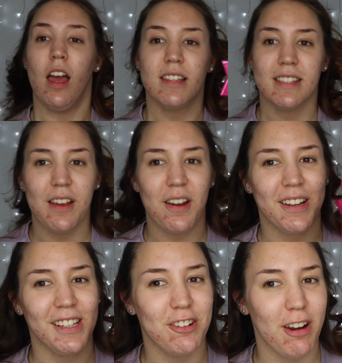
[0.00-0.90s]
So I'm
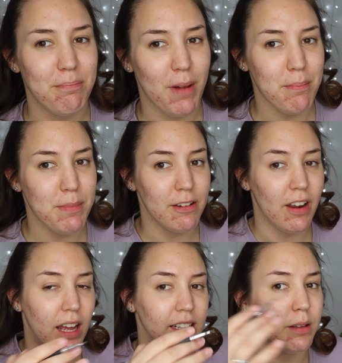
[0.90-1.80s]
going to grab my
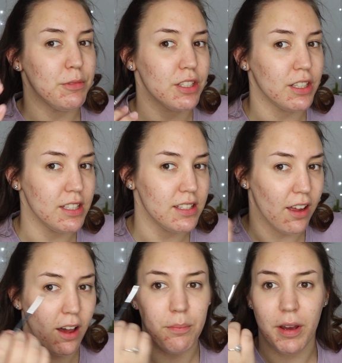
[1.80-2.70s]
mirror and then I'm just going to
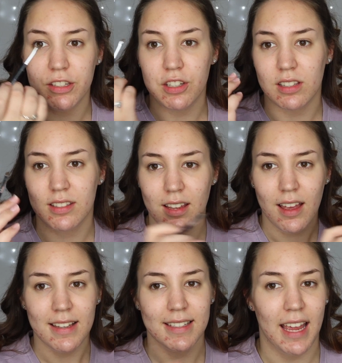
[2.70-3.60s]
start by just
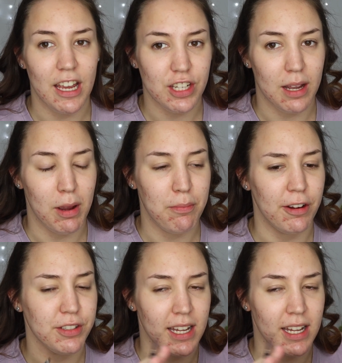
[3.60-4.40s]
sketching out my brows.